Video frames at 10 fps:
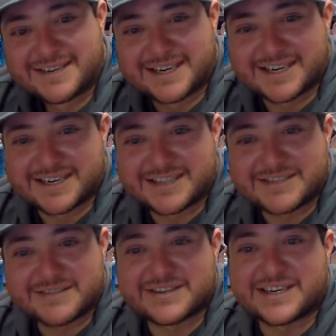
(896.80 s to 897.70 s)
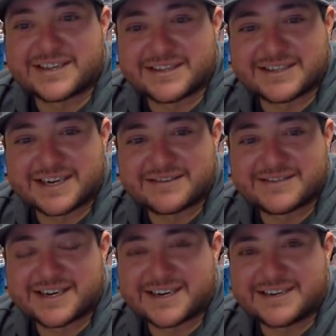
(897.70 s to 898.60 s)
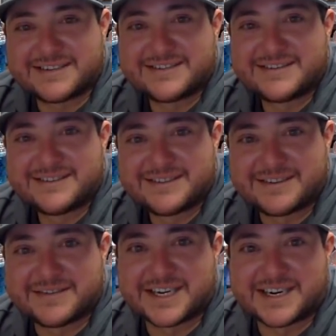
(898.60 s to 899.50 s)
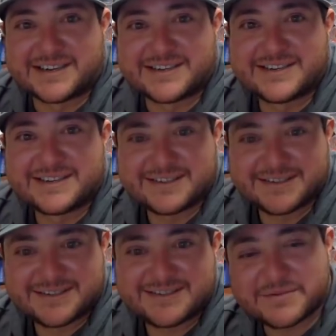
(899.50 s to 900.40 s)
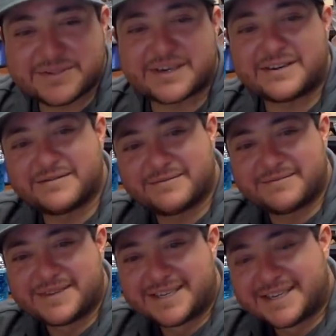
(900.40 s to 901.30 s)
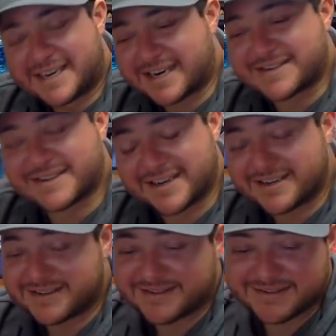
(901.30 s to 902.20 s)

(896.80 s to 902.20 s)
and it's usually on the south side of the island. So, actually,